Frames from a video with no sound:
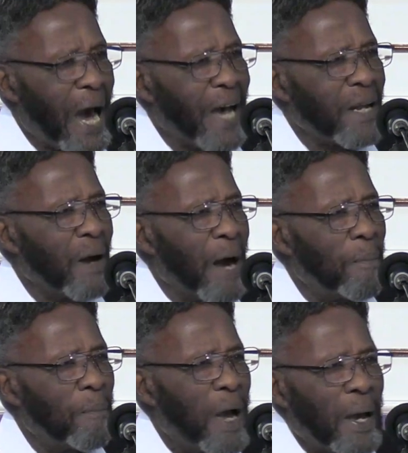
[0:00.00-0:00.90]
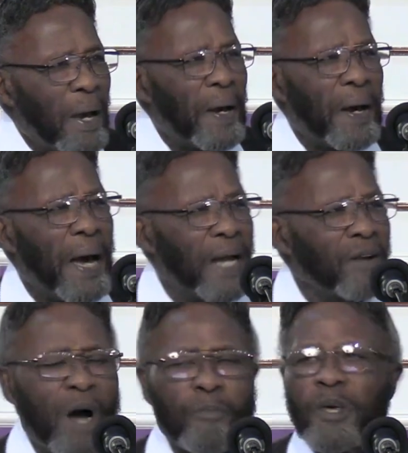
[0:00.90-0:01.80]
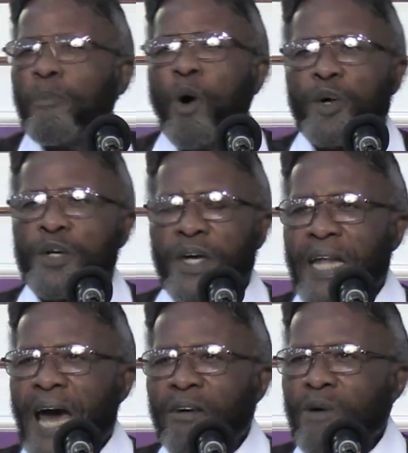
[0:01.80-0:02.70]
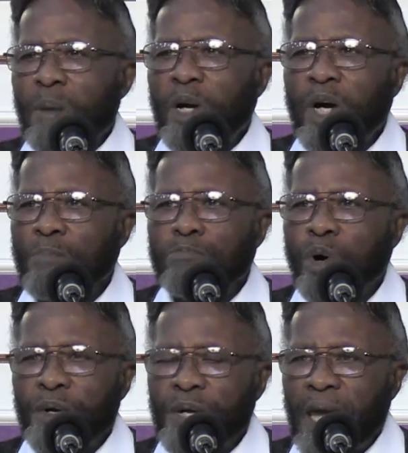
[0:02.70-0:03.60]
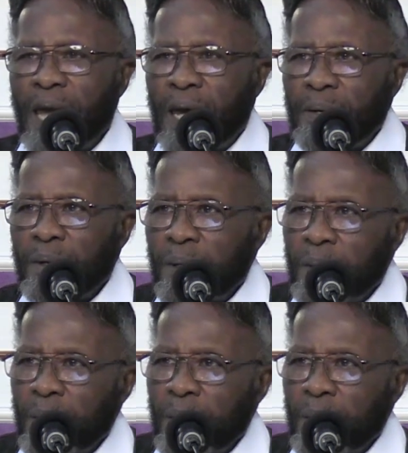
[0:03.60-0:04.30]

How do I, how do I be born again? How do I become born again?